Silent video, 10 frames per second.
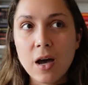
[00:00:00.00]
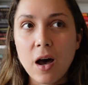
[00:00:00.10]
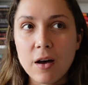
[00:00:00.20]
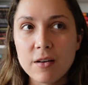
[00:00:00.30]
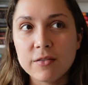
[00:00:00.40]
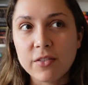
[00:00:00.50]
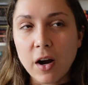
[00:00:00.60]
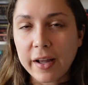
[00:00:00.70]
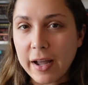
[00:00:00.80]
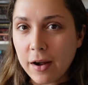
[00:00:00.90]
of
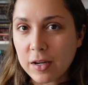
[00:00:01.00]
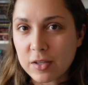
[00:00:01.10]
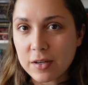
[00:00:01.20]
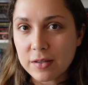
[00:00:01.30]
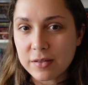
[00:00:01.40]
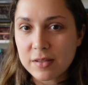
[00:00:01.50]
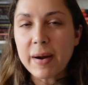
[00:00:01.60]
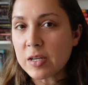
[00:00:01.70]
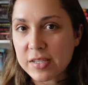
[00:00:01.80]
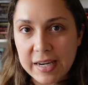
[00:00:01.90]
our character's
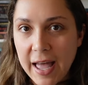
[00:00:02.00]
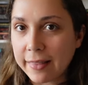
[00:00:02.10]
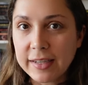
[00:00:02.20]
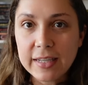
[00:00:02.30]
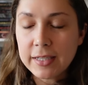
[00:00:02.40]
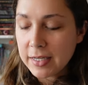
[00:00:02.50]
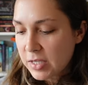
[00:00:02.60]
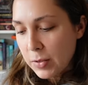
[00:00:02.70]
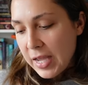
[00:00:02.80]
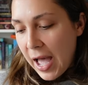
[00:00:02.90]
personality.
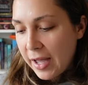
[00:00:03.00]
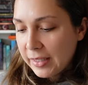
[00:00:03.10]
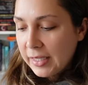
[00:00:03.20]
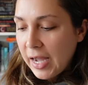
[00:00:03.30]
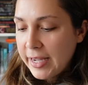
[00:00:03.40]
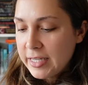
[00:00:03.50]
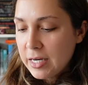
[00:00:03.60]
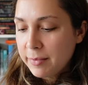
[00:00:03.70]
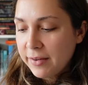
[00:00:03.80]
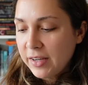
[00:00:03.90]
So yeah, I ended
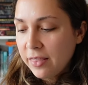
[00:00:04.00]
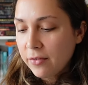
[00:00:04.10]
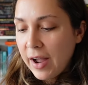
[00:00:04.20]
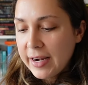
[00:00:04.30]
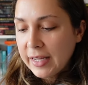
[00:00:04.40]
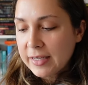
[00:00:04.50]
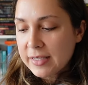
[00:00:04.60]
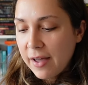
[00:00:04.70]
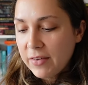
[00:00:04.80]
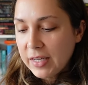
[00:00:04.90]
up giving the writing a
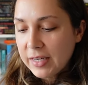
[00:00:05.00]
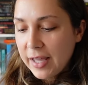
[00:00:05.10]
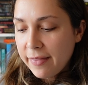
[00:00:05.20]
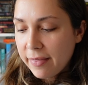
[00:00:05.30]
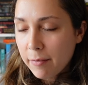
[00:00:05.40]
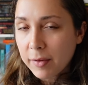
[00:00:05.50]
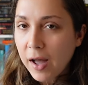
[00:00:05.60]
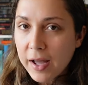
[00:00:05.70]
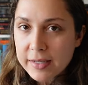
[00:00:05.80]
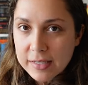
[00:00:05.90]
7 and then the
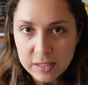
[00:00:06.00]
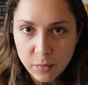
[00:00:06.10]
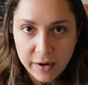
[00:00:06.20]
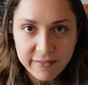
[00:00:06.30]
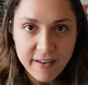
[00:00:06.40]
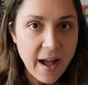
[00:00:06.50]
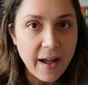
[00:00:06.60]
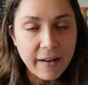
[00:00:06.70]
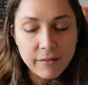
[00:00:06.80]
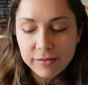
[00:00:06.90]
plot a
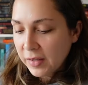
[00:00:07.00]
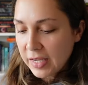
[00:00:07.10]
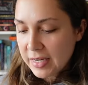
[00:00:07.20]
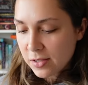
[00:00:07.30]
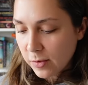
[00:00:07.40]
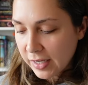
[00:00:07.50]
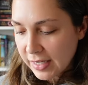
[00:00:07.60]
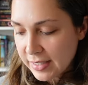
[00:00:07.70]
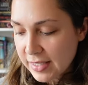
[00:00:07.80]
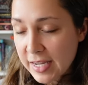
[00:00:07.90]
6.5. It is what it
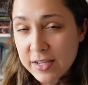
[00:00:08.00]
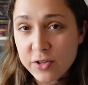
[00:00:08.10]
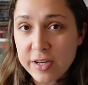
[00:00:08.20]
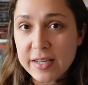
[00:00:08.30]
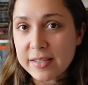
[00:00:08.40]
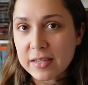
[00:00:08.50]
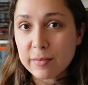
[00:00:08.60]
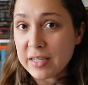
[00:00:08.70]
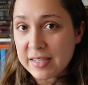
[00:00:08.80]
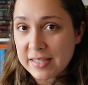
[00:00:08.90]
is. The intrigue is gonna
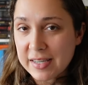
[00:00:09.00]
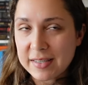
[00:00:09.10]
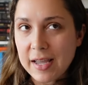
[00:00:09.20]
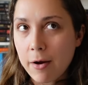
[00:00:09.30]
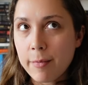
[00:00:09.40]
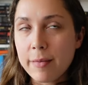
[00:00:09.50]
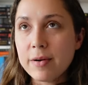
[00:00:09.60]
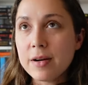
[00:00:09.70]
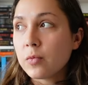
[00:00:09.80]
be a 6. I remember